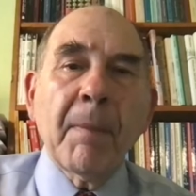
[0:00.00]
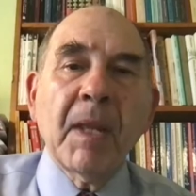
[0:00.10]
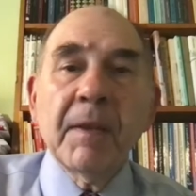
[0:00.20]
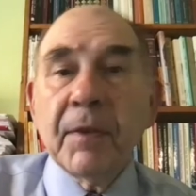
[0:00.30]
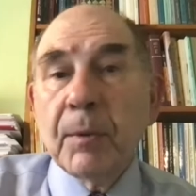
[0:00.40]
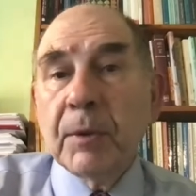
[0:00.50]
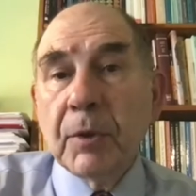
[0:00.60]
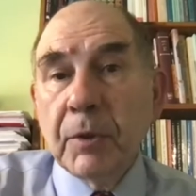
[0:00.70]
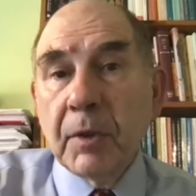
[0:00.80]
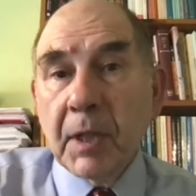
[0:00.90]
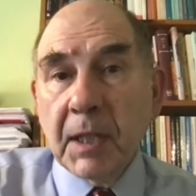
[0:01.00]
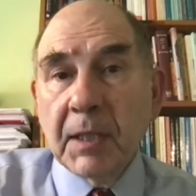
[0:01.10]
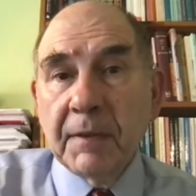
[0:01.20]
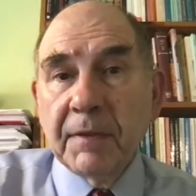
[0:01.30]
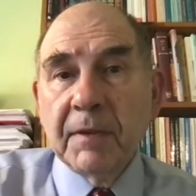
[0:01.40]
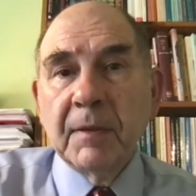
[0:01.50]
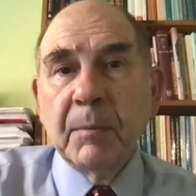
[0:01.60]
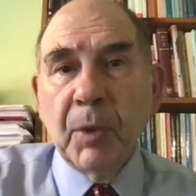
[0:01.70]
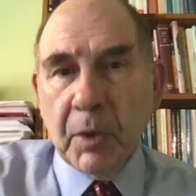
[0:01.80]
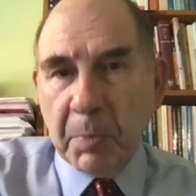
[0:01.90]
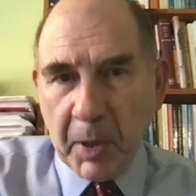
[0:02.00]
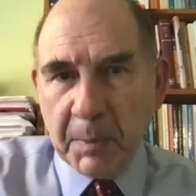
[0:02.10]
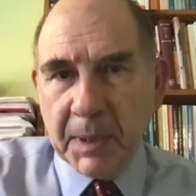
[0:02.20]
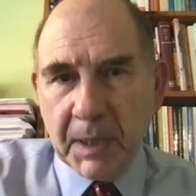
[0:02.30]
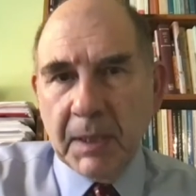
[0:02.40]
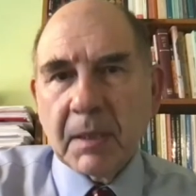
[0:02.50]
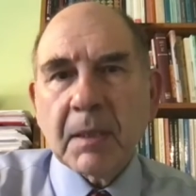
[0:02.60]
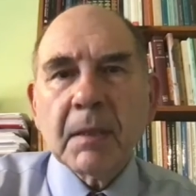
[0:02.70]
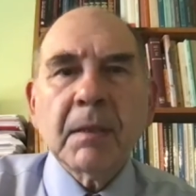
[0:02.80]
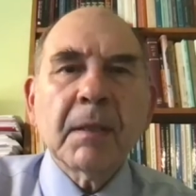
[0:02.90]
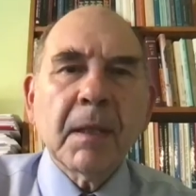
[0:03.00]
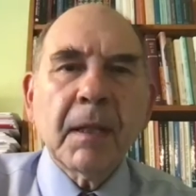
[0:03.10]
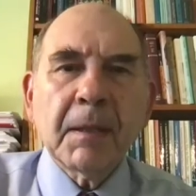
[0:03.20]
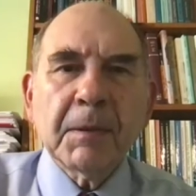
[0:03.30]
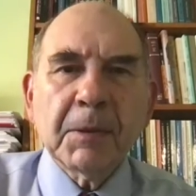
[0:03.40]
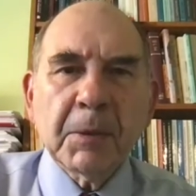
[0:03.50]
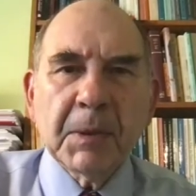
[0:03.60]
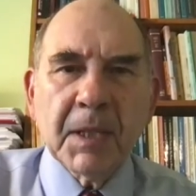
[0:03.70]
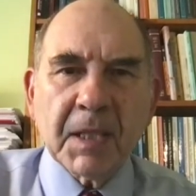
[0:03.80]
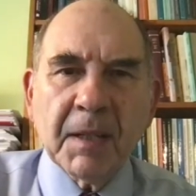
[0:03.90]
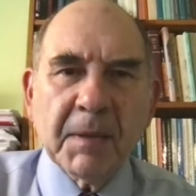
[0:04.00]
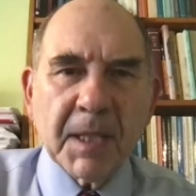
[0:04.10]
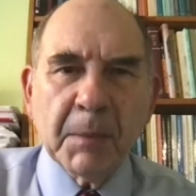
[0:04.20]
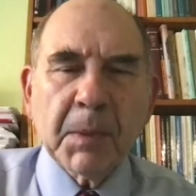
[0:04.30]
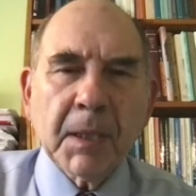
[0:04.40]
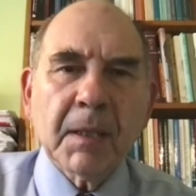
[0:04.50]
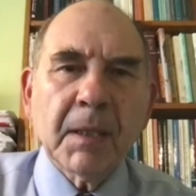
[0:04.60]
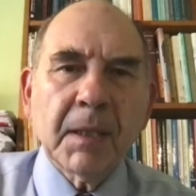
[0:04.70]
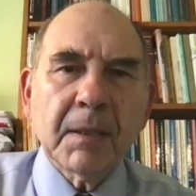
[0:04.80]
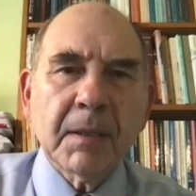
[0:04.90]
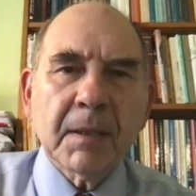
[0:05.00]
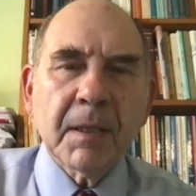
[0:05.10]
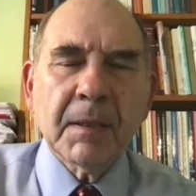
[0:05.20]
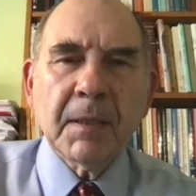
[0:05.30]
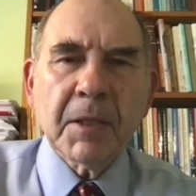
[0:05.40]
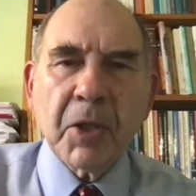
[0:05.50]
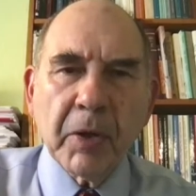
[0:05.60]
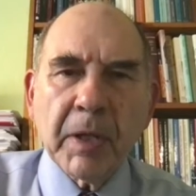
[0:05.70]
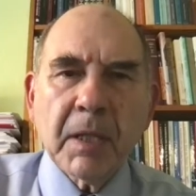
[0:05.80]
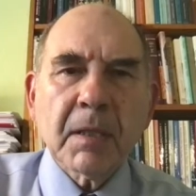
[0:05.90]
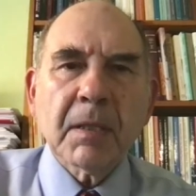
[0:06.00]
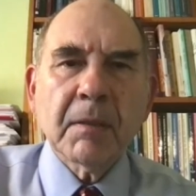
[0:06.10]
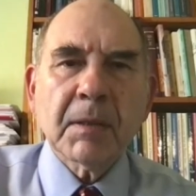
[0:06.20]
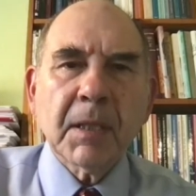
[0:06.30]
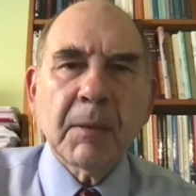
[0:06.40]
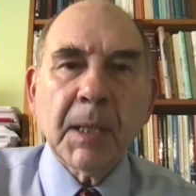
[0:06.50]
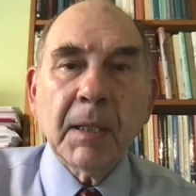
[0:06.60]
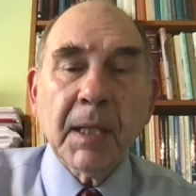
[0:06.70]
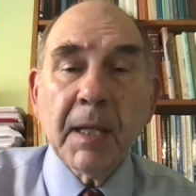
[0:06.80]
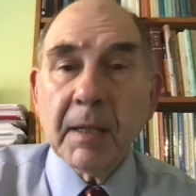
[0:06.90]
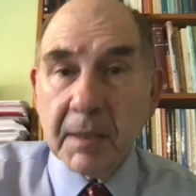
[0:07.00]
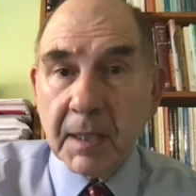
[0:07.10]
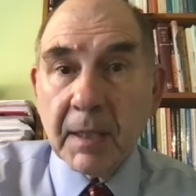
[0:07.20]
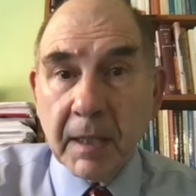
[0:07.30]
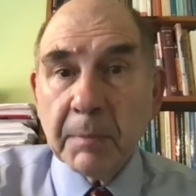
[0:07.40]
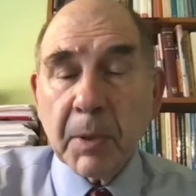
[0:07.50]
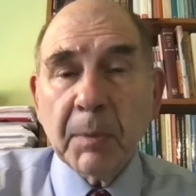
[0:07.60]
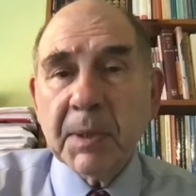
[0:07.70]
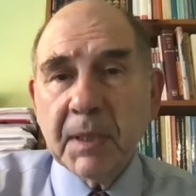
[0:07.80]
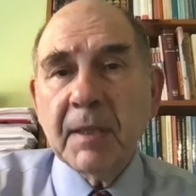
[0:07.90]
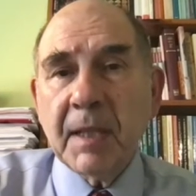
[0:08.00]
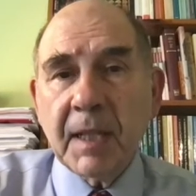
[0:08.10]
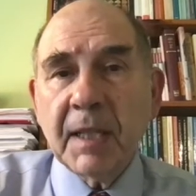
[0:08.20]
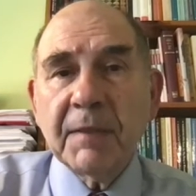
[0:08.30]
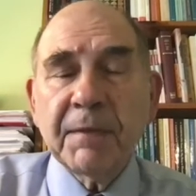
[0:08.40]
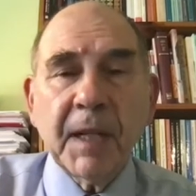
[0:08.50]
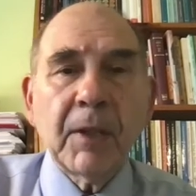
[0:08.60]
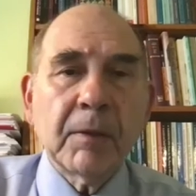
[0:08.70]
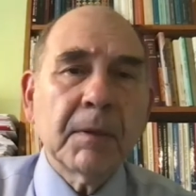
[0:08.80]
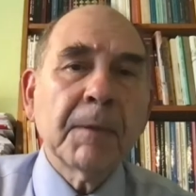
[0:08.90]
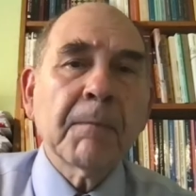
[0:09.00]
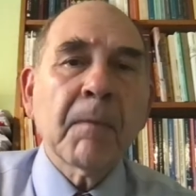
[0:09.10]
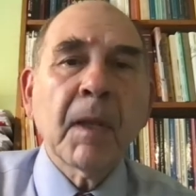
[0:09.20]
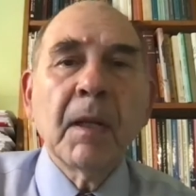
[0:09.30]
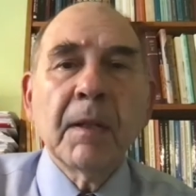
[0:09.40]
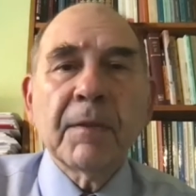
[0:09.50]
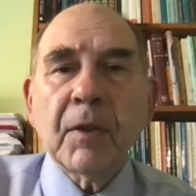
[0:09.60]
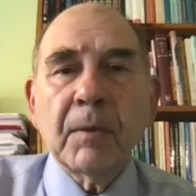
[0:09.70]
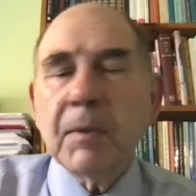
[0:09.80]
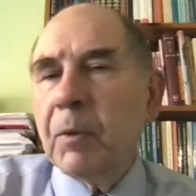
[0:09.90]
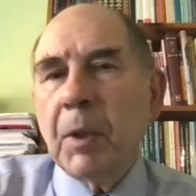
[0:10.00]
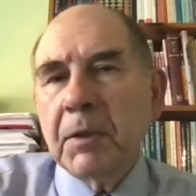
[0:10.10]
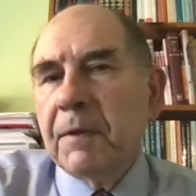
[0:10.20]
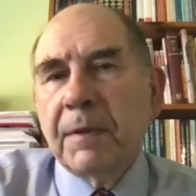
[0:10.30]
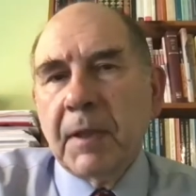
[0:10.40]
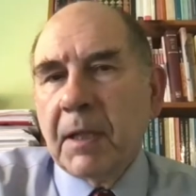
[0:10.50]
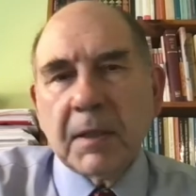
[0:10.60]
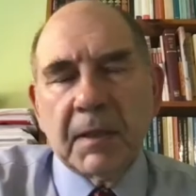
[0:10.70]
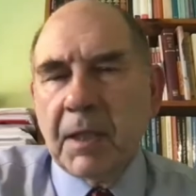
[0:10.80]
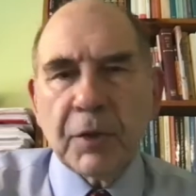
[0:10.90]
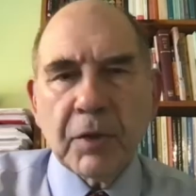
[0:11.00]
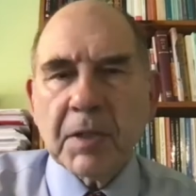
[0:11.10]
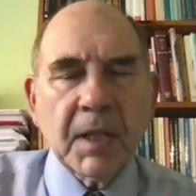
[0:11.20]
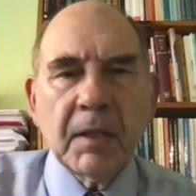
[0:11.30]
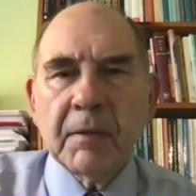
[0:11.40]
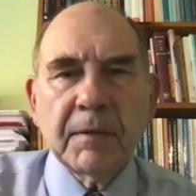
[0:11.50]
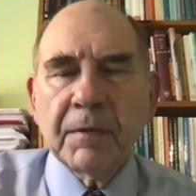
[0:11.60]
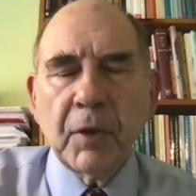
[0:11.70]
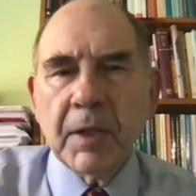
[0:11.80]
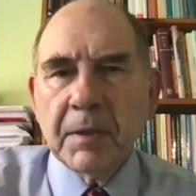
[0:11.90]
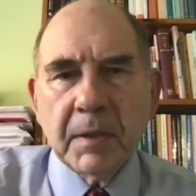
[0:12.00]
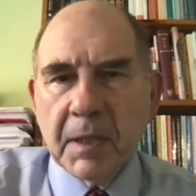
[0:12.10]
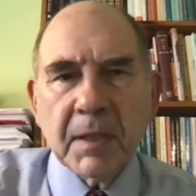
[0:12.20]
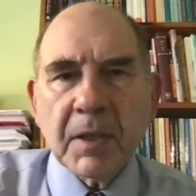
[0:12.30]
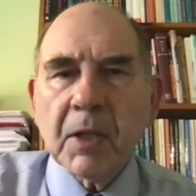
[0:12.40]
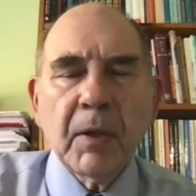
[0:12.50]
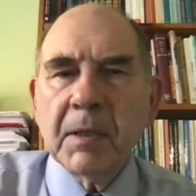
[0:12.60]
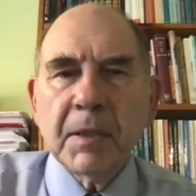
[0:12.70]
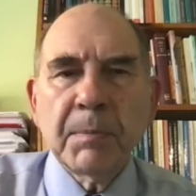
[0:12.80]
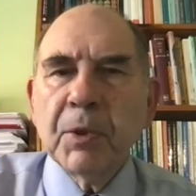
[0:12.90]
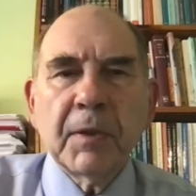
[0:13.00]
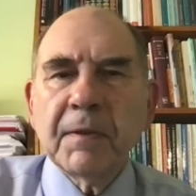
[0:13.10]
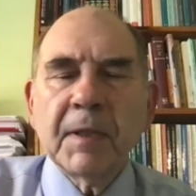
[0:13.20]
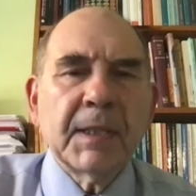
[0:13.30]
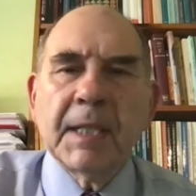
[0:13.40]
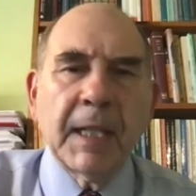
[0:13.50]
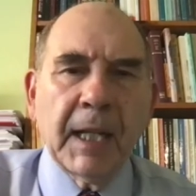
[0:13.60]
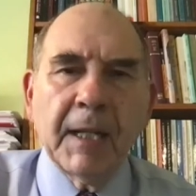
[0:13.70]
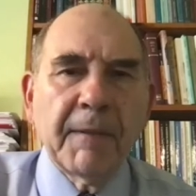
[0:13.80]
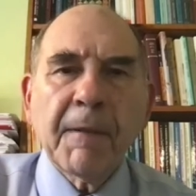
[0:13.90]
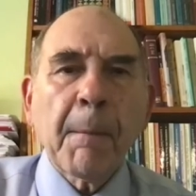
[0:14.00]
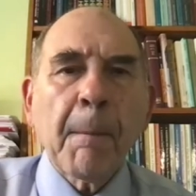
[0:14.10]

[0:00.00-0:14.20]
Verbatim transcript: If you want to derive more properties, uh, you will discover something that is, uh, that is curious. You say, well, here's another property that I have found from wonderful architecture, say, of 400 years ago, and is beautiful and alive